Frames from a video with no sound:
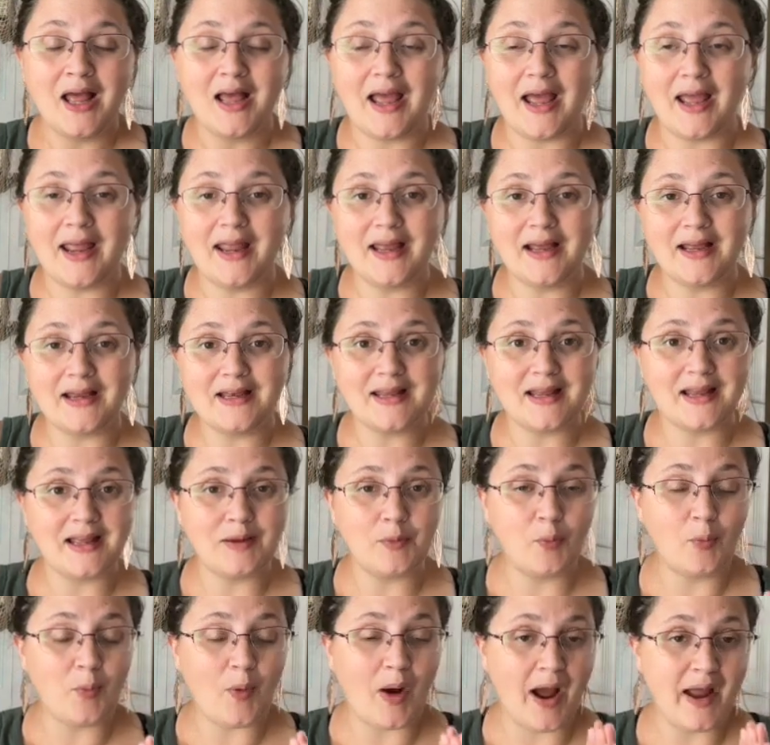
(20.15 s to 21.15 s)
And
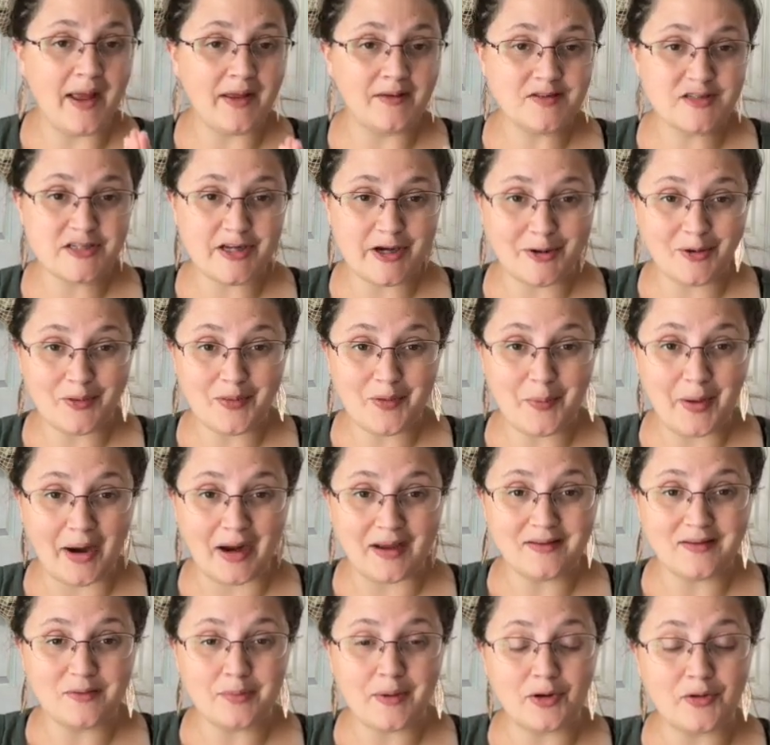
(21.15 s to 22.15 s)
I have shared in the
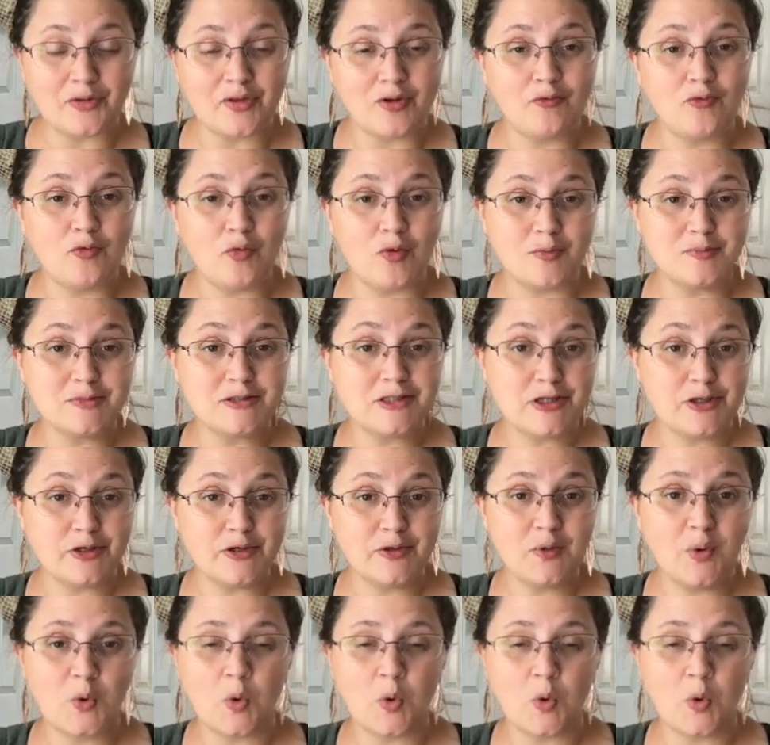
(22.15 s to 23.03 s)
past about the Form two